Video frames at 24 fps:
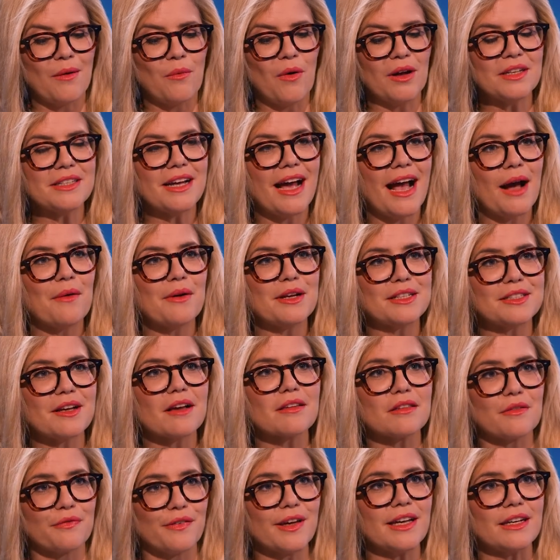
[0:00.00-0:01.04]
wonder how it
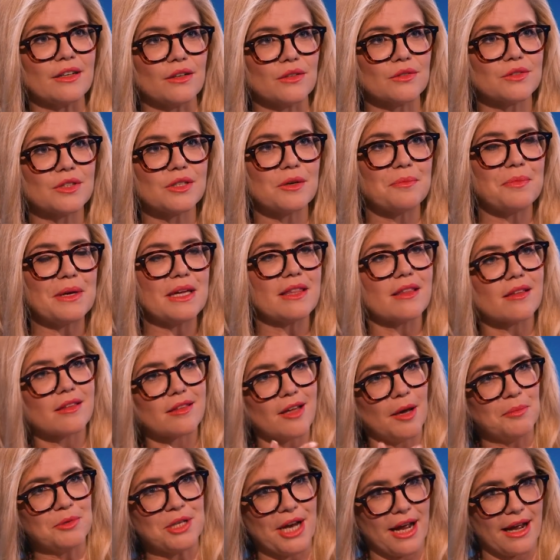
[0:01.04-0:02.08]
does feel to be the
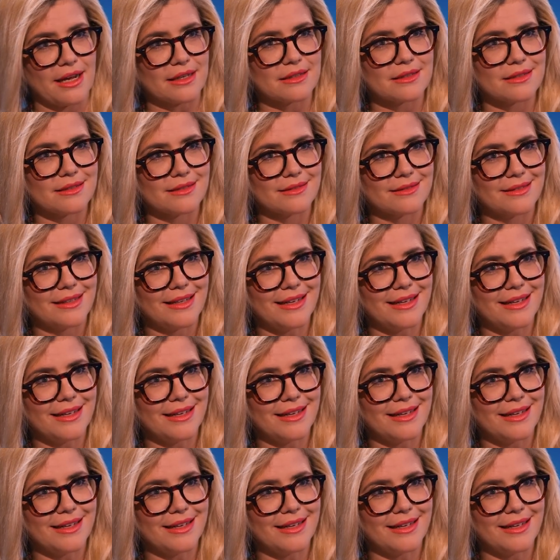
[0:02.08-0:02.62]
subject